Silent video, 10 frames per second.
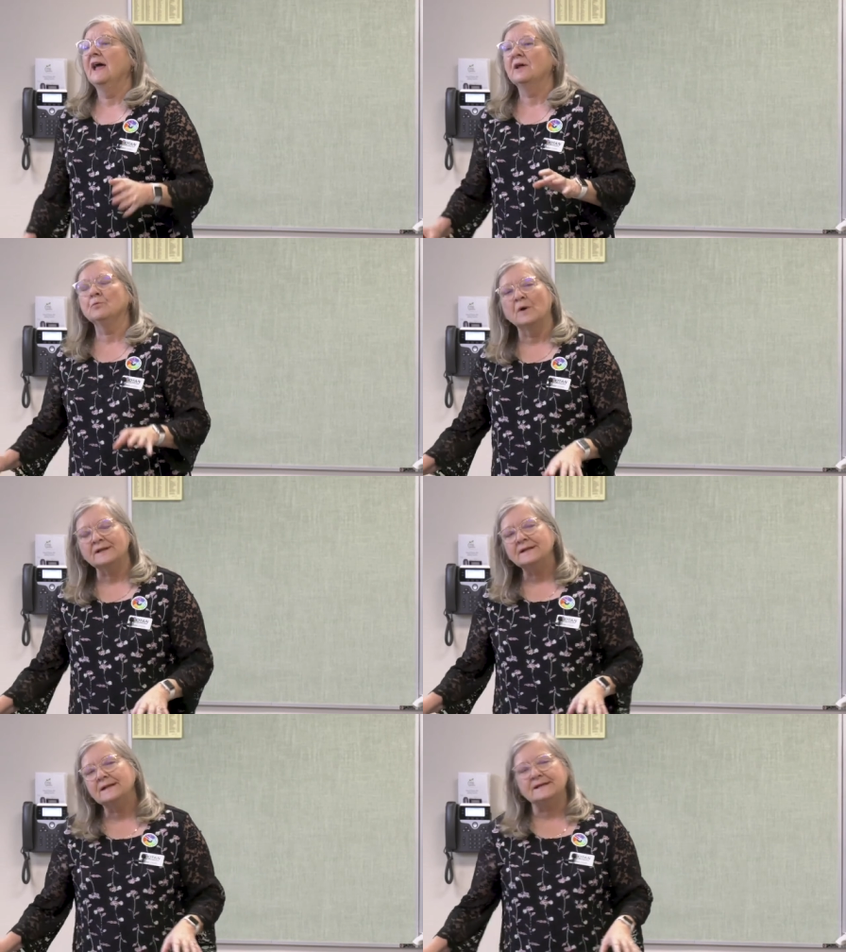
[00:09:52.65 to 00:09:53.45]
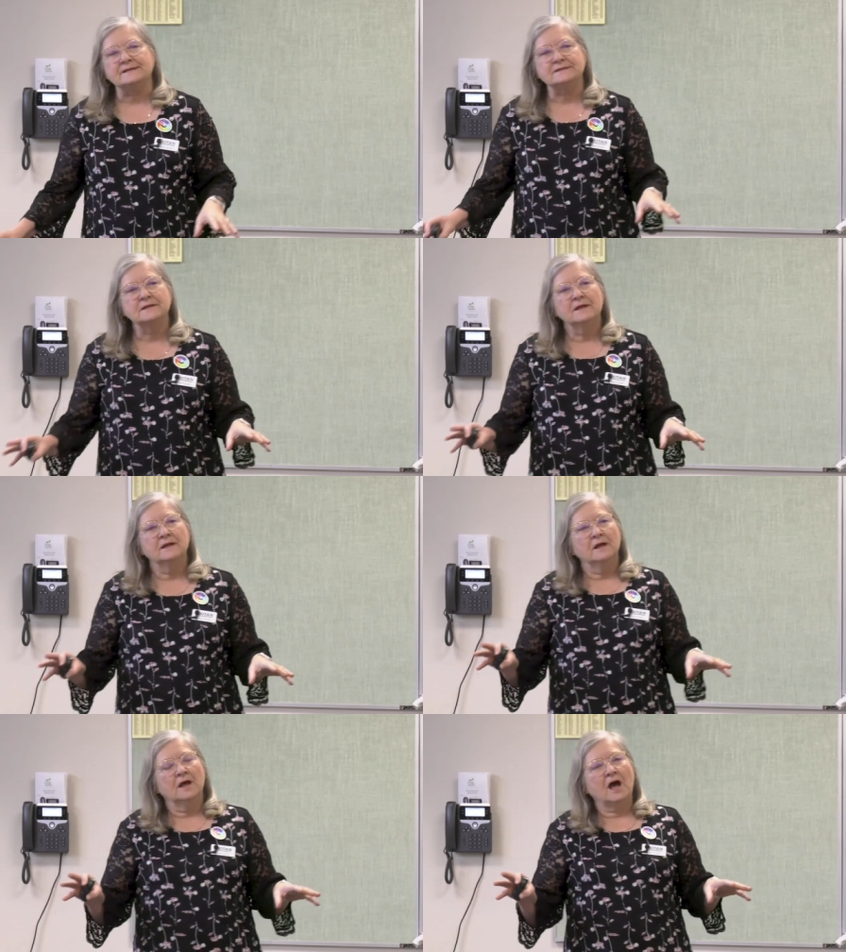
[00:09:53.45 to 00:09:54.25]
And what it is,
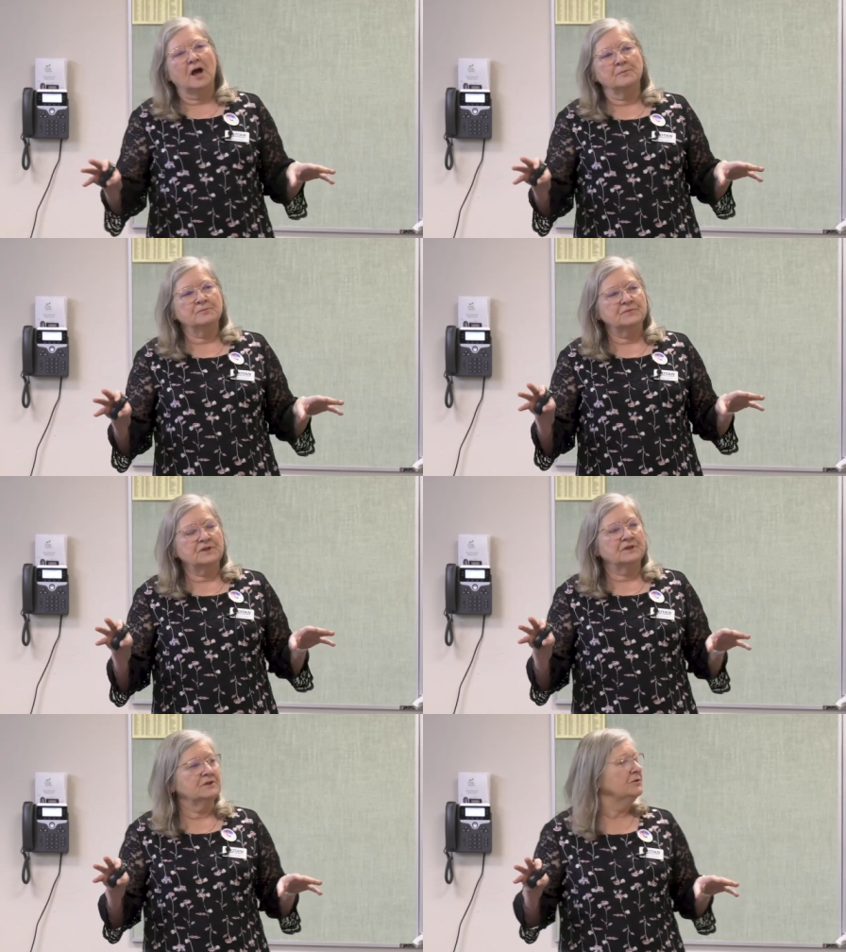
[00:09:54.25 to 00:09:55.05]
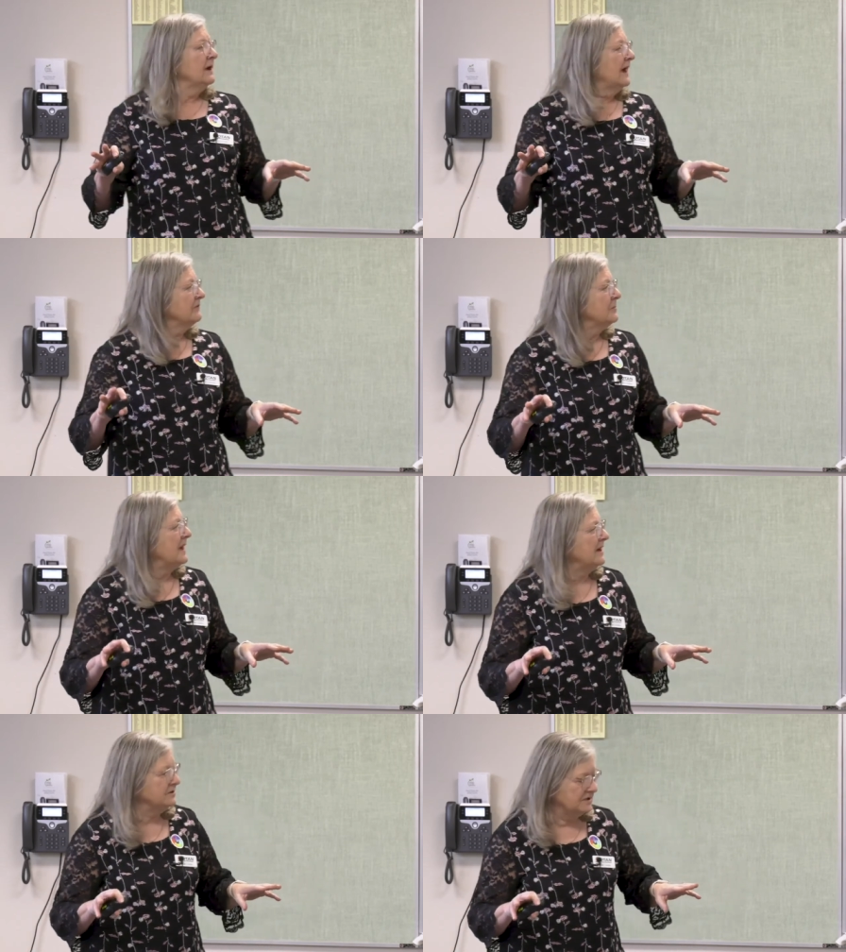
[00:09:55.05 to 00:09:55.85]
um, you have
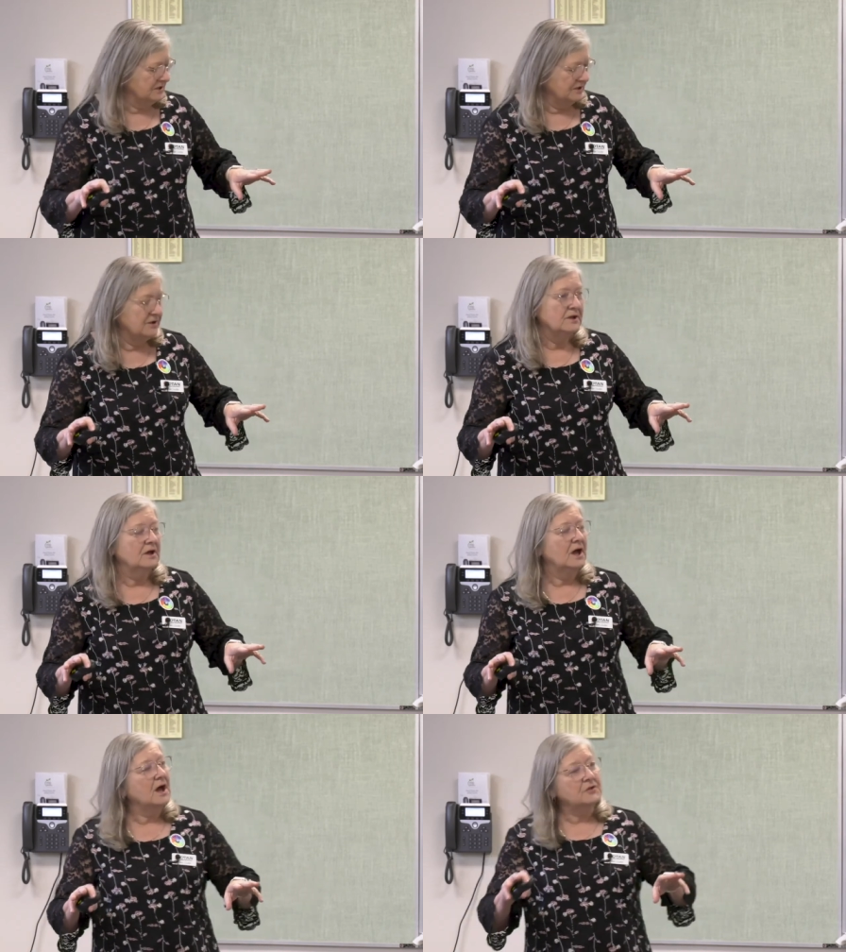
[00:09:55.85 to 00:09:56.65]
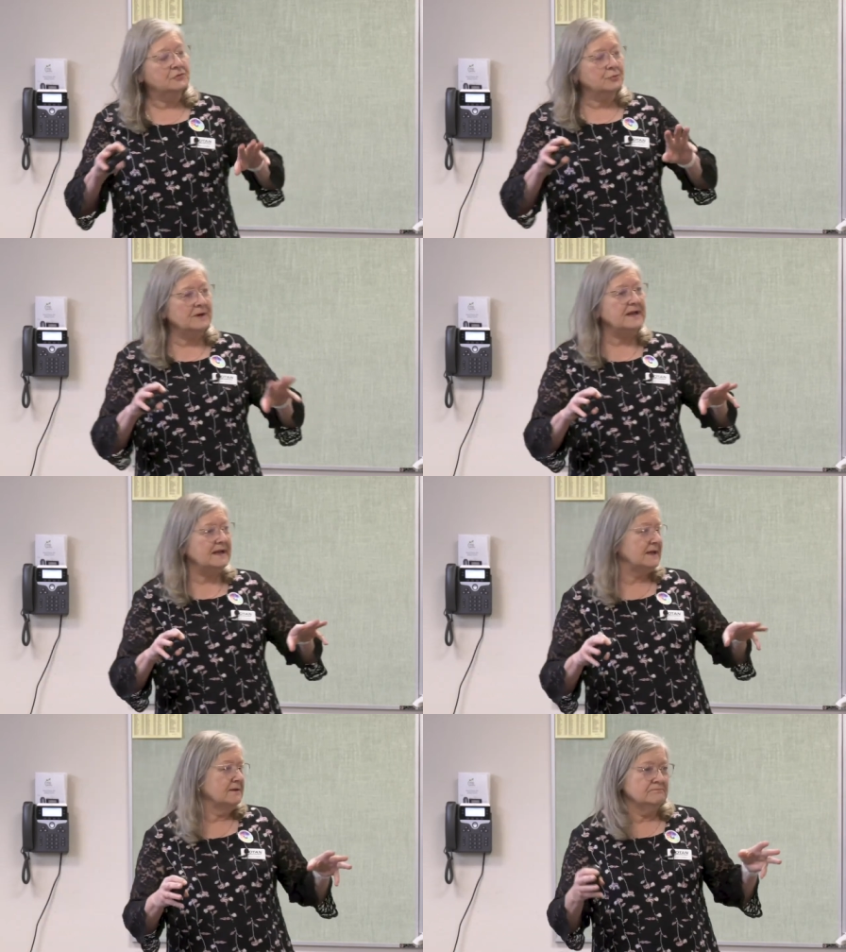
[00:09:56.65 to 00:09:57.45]
about
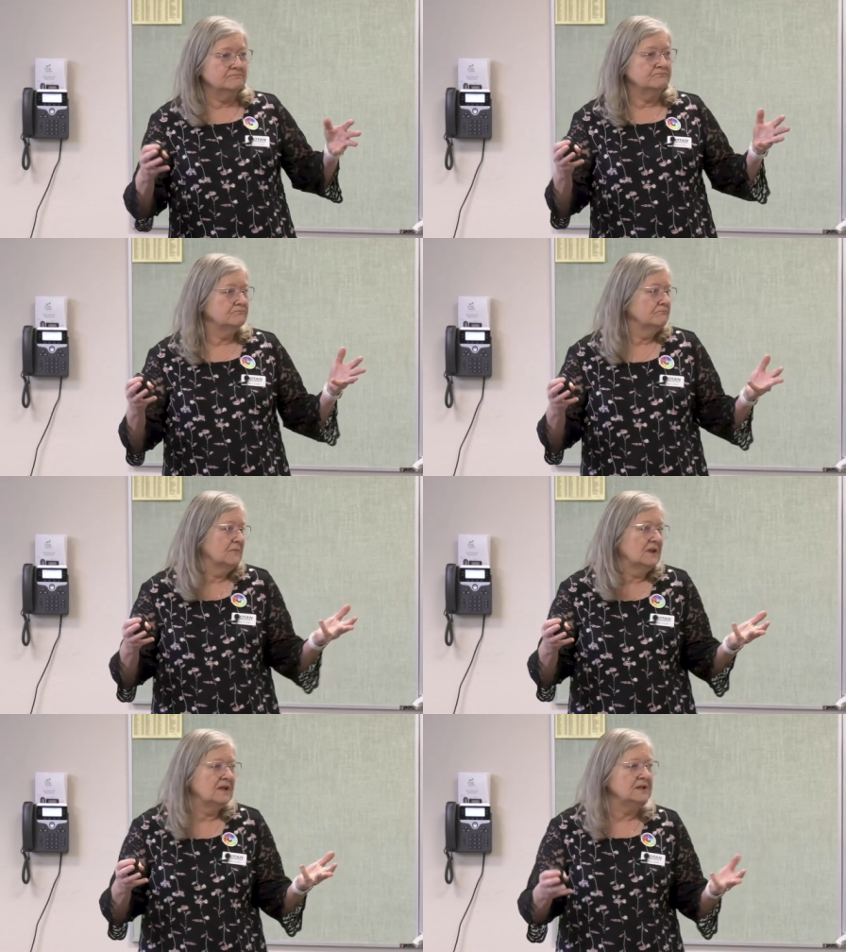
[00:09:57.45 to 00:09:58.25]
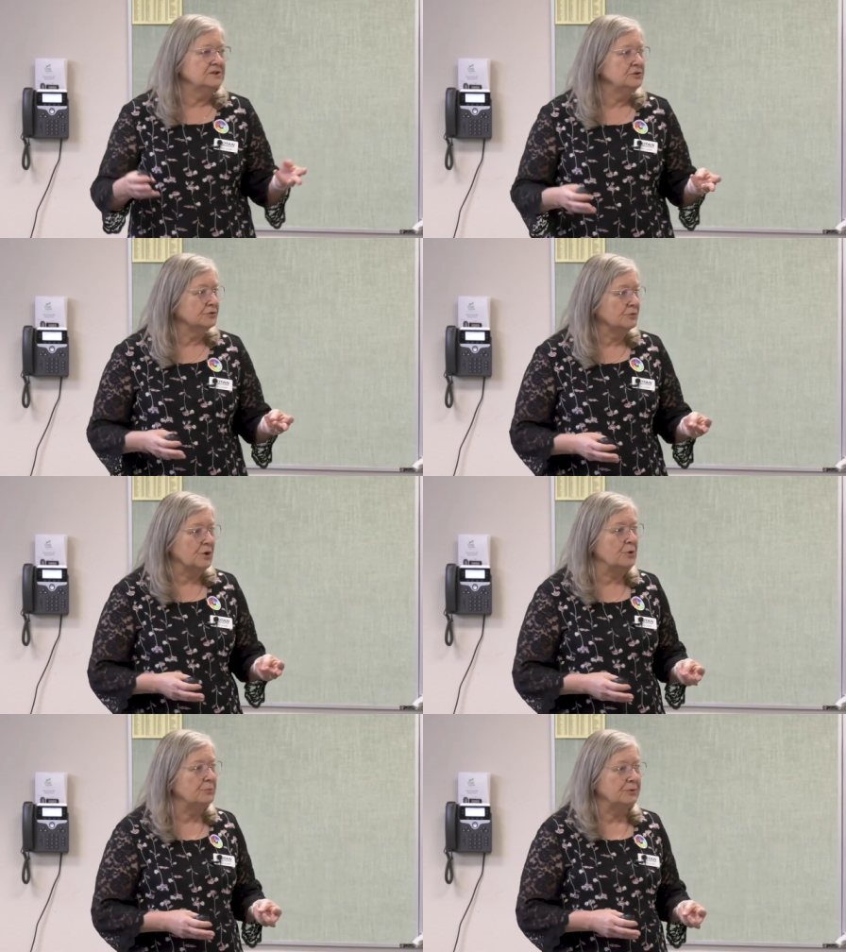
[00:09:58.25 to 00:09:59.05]
three in your
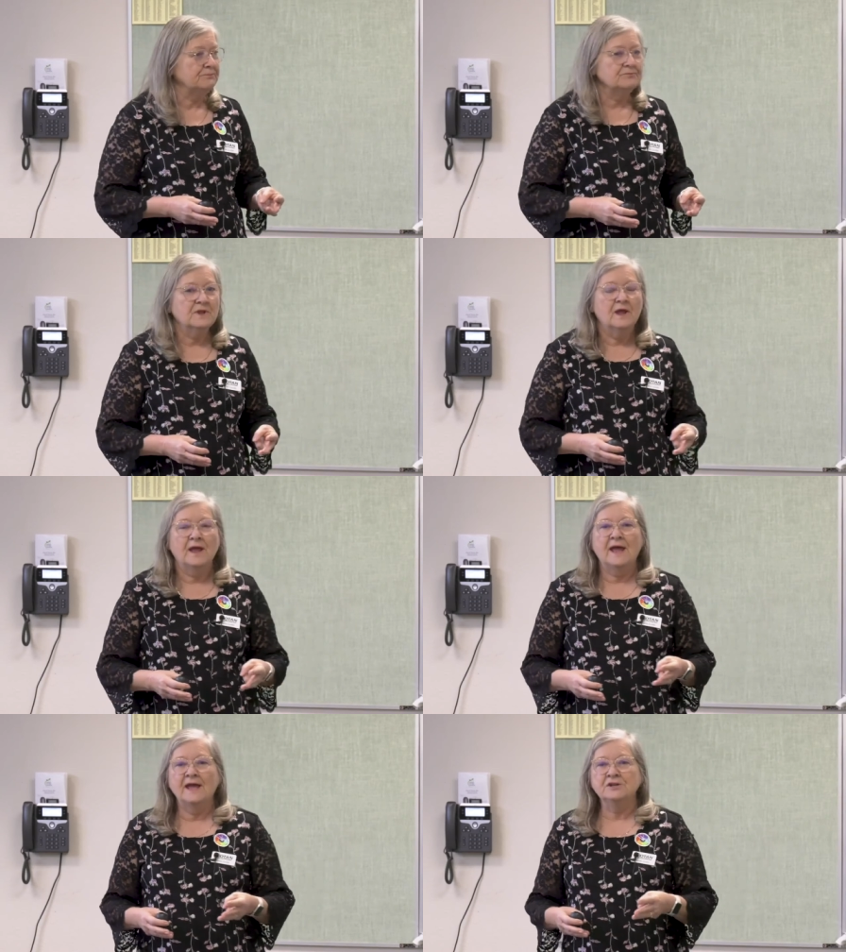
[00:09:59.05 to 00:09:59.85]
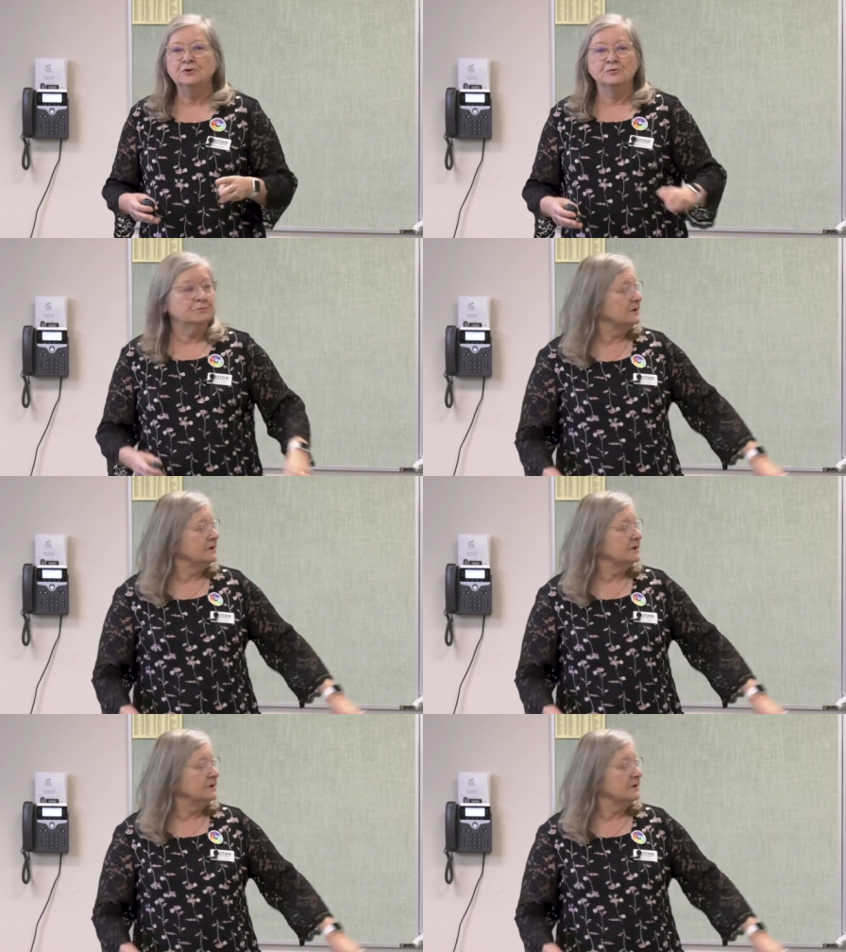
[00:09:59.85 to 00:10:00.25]
group, and you